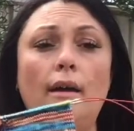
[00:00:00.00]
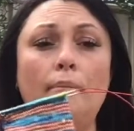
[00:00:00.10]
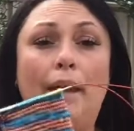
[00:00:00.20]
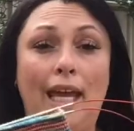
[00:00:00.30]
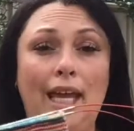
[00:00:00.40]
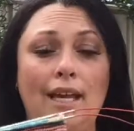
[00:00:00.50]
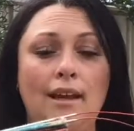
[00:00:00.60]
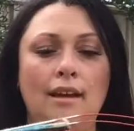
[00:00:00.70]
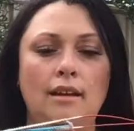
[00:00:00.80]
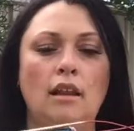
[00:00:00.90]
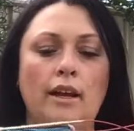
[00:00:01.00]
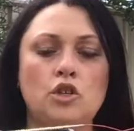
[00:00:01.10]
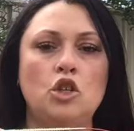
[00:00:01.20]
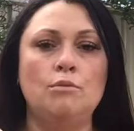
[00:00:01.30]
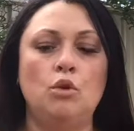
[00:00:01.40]

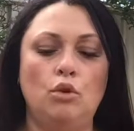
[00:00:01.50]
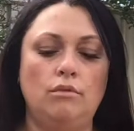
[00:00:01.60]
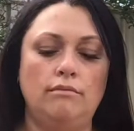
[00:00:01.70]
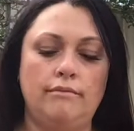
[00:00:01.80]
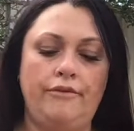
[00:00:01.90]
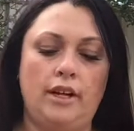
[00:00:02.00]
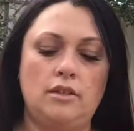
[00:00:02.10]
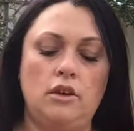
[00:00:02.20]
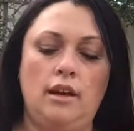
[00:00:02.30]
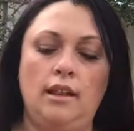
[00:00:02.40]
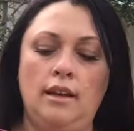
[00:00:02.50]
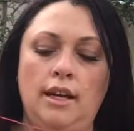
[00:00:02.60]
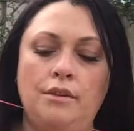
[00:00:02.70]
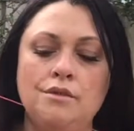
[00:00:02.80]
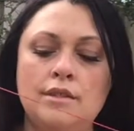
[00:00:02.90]
fixed circular
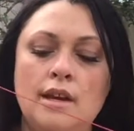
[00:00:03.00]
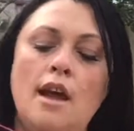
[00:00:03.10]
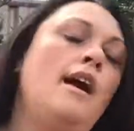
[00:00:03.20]
needles.